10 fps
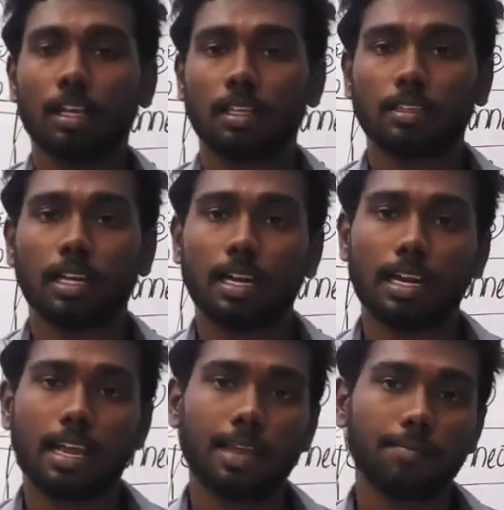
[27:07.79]

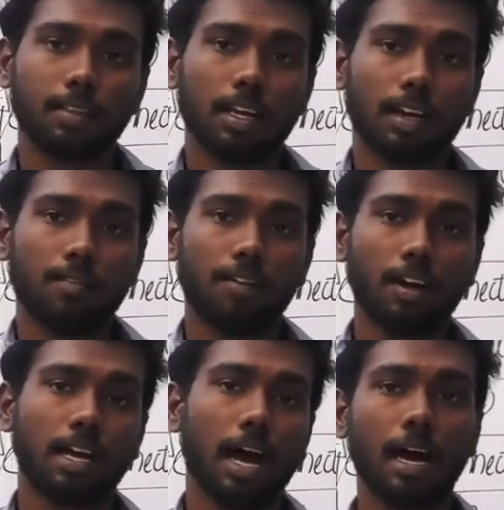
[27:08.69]
The
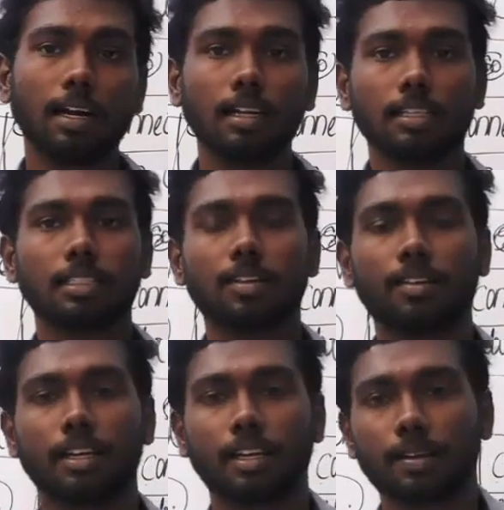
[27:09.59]
word her is
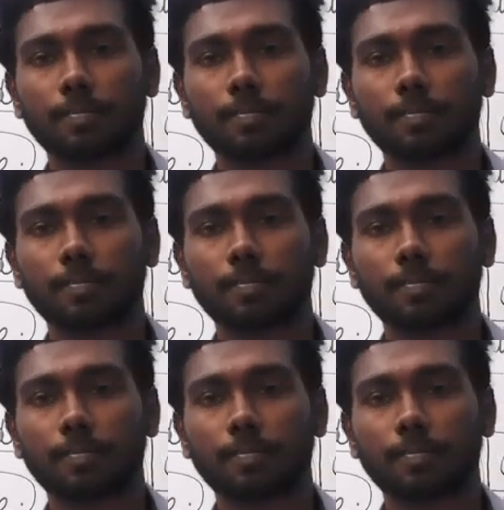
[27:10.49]
given here.